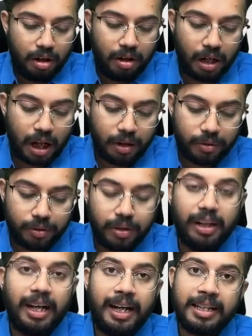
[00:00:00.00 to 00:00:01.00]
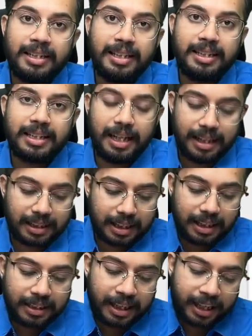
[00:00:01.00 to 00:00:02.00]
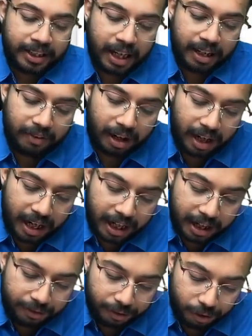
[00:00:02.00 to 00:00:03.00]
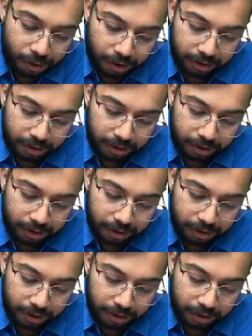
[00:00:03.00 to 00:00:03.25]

Now let us discuss section 194.